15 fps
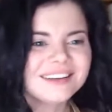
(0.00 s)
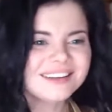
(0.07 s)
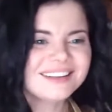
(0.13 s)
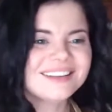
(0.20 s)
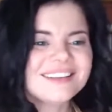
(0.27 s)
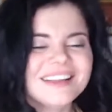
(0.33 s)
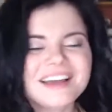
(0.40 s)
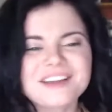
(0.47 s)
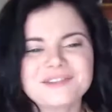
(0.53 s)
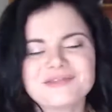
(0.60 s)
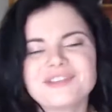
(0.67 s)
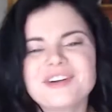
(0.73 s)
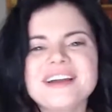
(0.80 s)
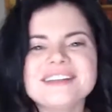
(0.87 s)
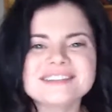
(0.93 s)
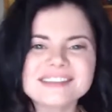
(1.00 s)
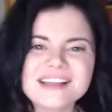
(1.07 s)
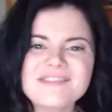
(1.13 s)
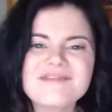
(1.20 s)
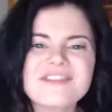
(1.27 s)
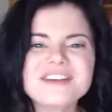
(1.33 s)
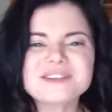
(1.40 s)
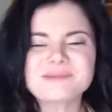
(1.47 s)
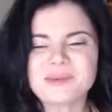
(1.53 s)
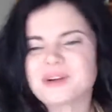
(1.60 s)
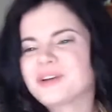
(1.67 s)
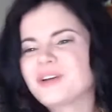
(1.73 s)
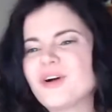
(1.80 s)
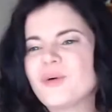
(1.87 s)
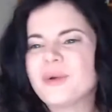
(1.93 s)
Let your friends, let Facebook
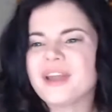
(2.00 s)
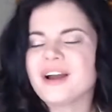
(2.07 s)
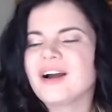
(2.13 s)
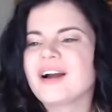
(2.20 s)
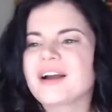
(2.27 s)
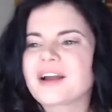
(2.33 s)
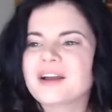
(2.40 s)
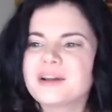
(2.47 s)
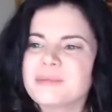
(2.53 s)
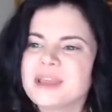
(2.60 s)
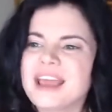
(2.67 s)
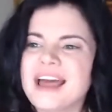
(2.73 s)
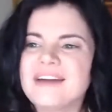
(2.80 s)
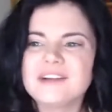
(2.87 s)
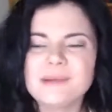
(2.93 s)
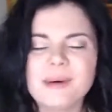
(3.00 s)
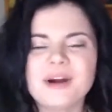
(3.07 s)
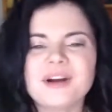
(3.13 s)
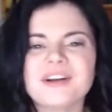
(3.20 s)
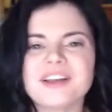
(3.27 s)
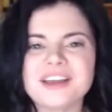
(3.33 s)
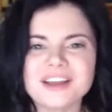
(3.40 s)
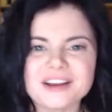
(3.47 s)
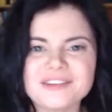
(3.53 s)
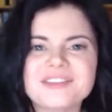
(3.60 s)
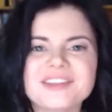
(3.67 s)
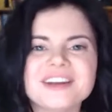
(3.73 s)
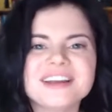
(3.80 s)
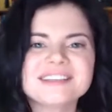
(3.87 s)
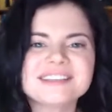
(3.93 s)
know we are going to be having a party here for
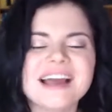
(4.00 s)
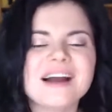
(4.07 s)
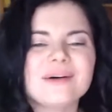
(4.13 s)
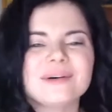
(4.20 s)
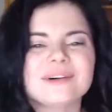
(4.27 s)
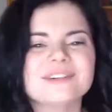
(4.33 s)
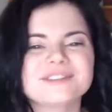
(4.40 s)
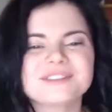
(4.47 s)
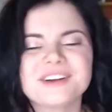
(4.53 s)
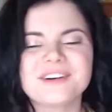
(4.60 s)
the next hour or so.